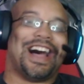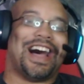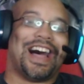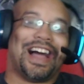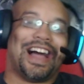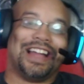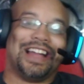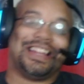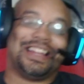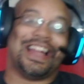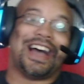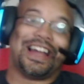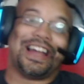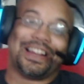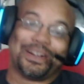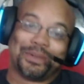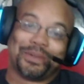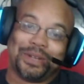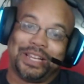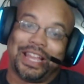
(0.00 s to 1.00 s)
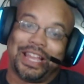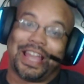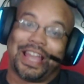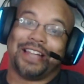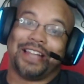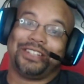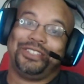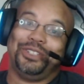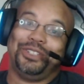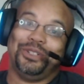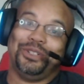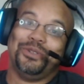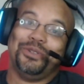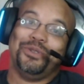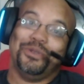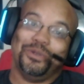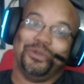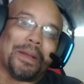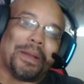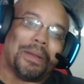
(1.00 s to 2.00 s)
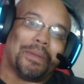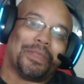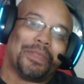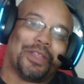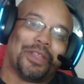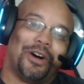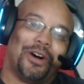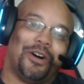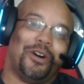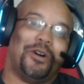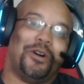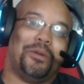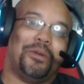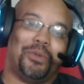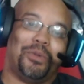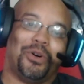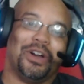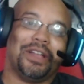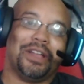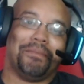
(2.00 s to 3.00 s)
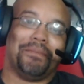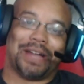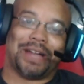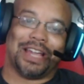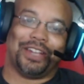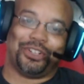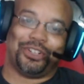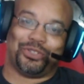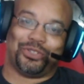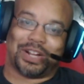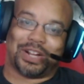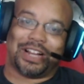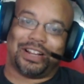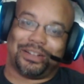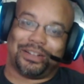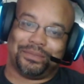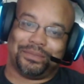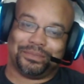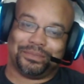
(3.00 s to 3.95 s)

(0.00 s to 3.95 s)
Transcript: I gotta react to the homeboy Mic Drop.